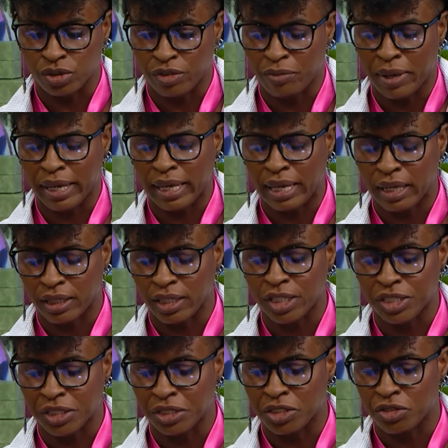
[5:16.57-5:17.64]
So if my
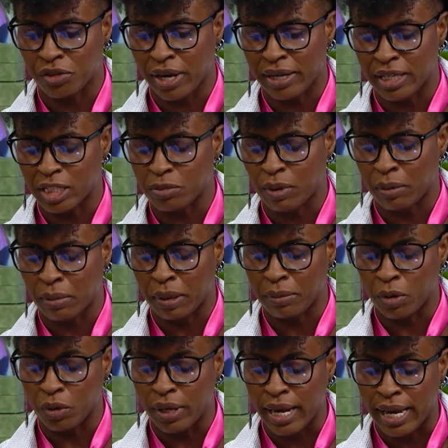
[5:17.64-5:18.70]
calculation is right, that's probably
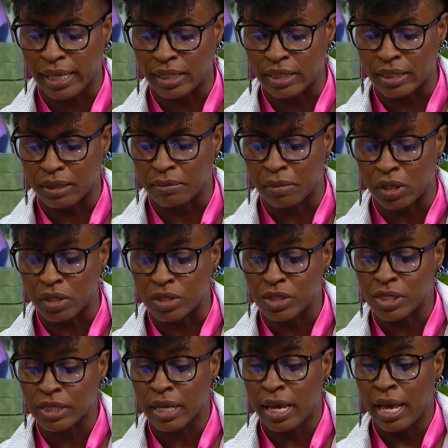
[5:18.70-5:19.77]
about 19
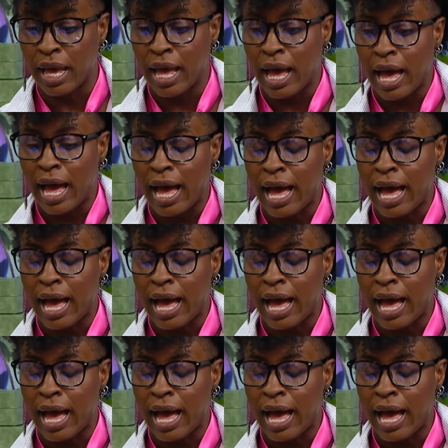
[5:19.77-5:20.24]
months. Mm.